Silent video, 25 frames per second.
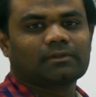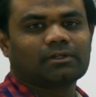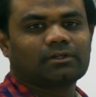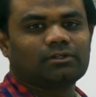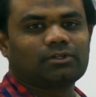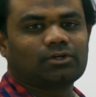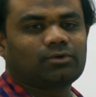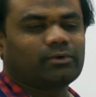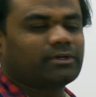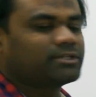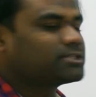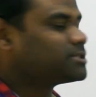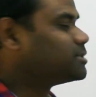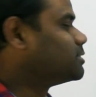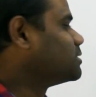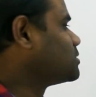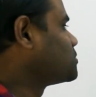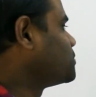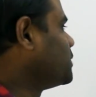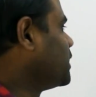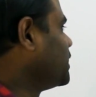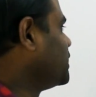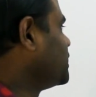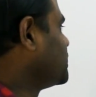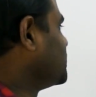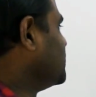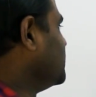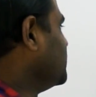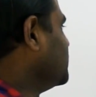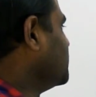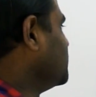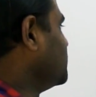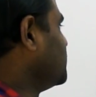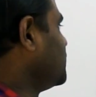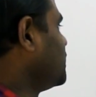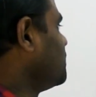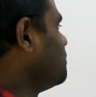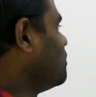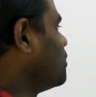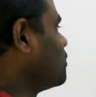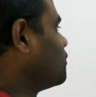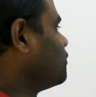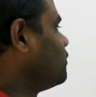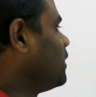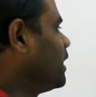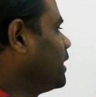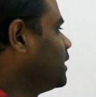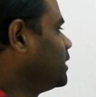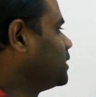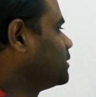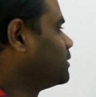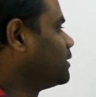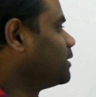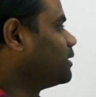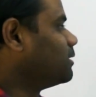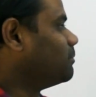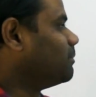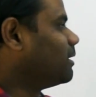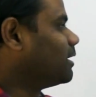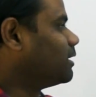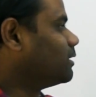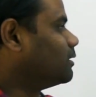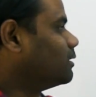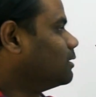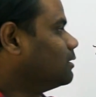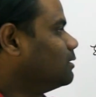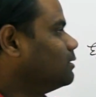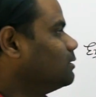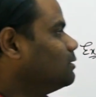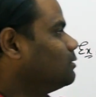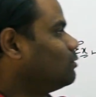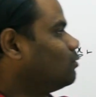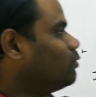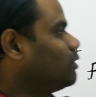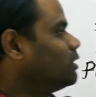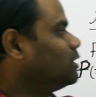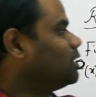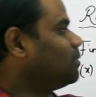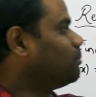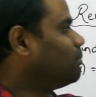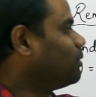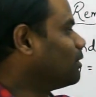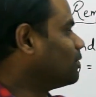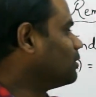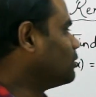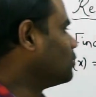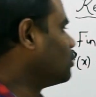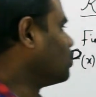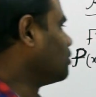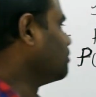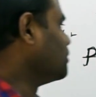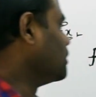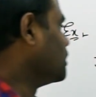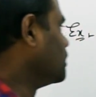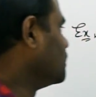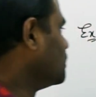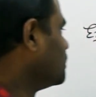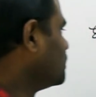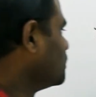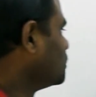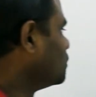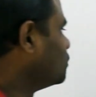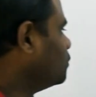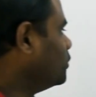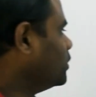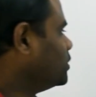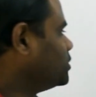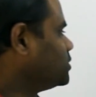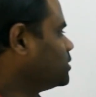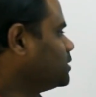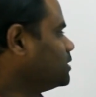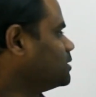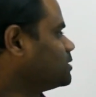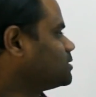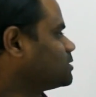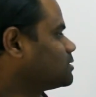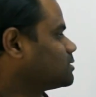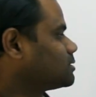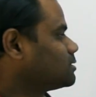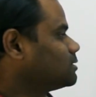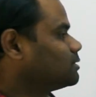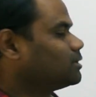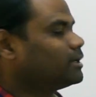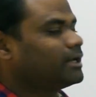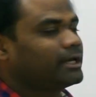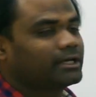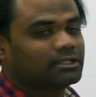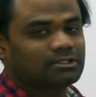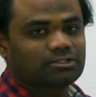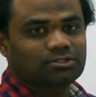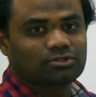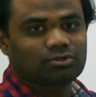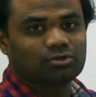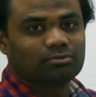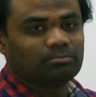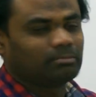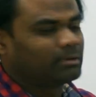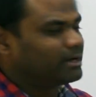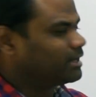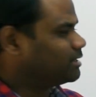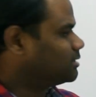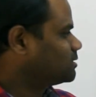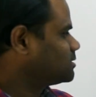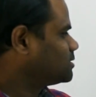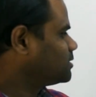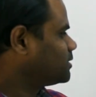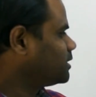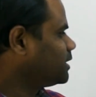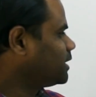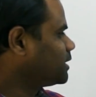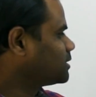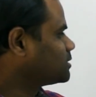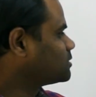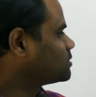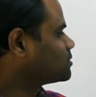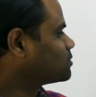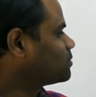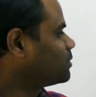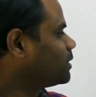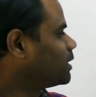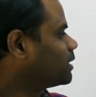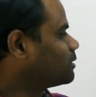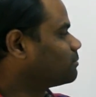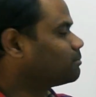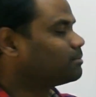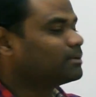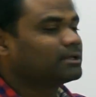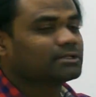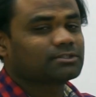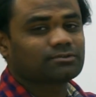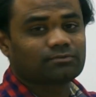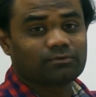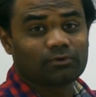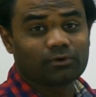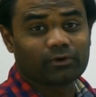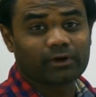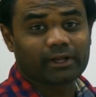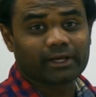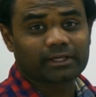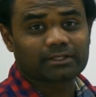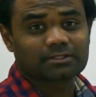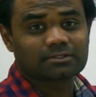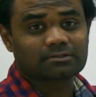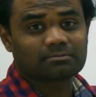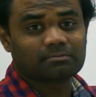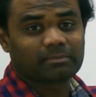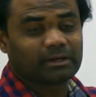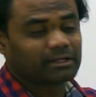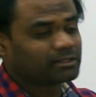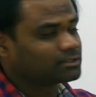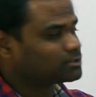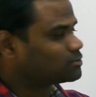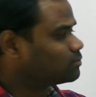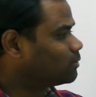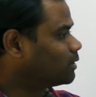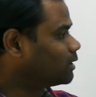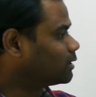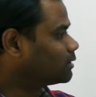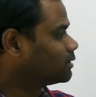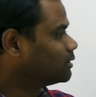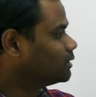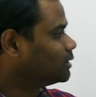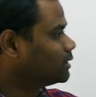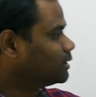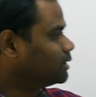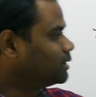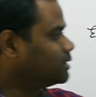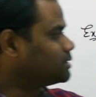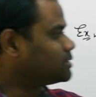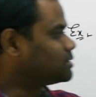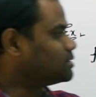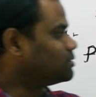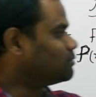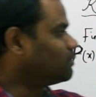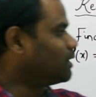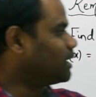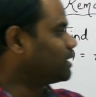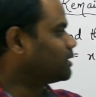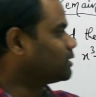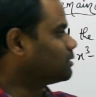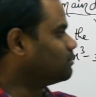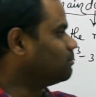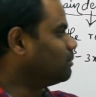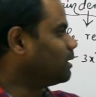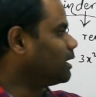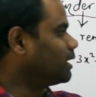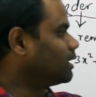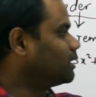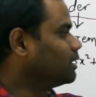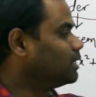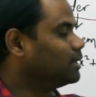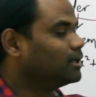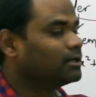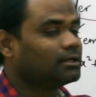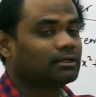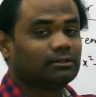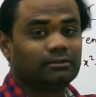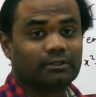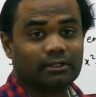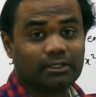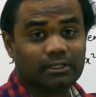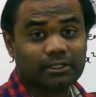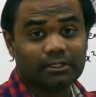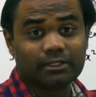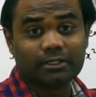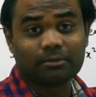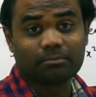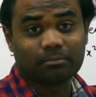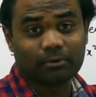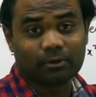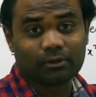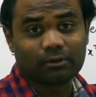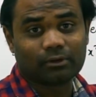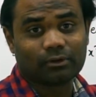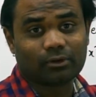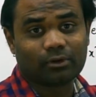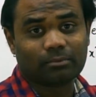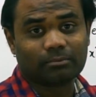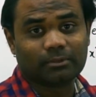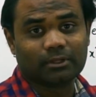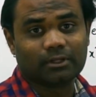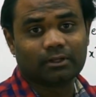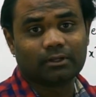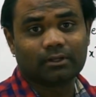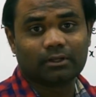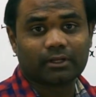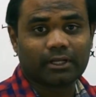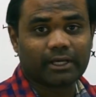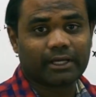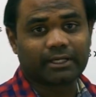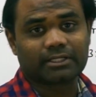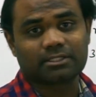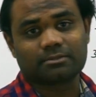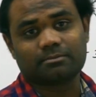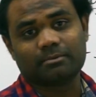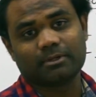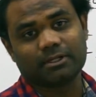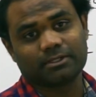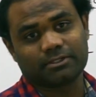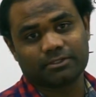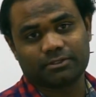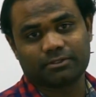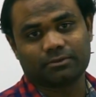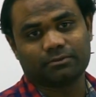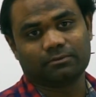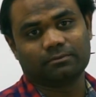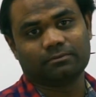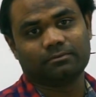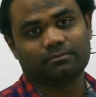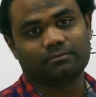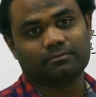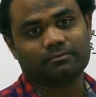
The question is very clear about finding the remainder when the polynomial, which is x cubed minus 3x squared plus 4x minus 1, is divided by the linear polynomial x plus 2.